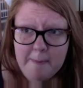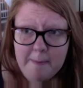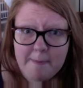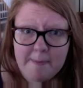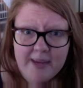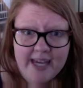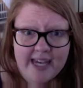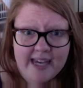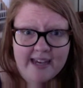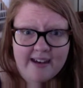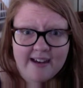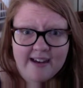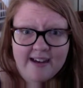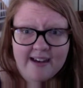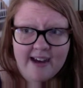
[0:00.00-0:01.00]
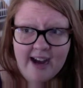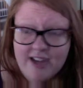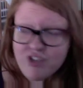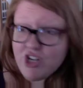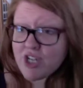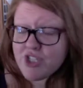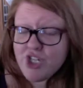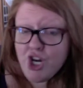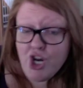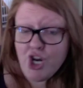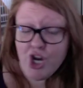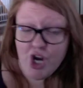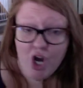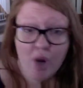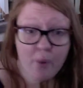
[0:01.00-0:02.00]
B, I checked
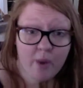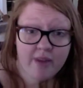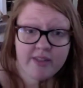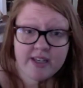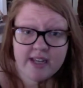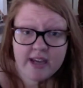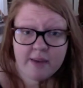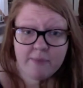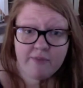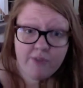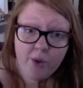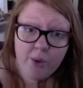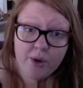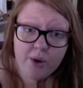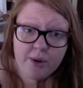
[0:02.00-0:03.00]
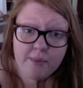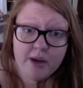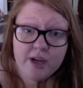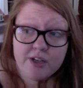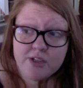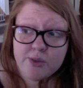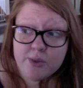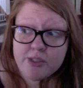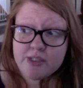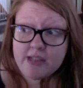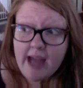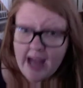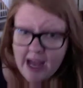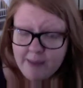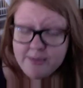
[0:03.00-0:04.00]
no on the damn form, so I
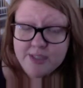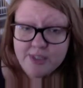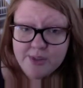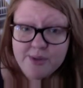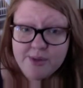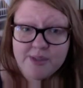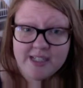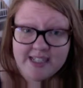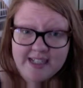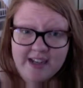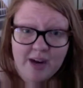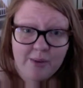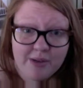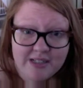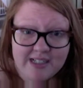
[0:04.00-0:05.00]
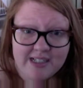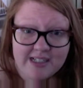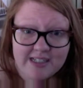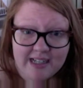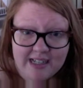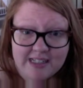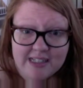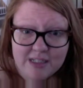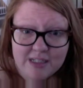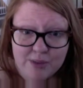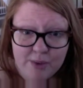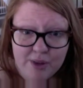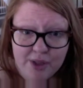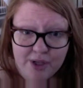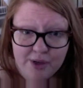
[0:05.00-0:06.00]
absolutely did not want to discuss this
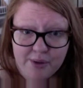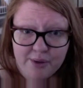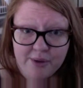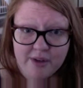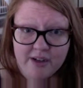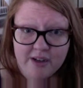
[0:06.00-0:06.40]
with you.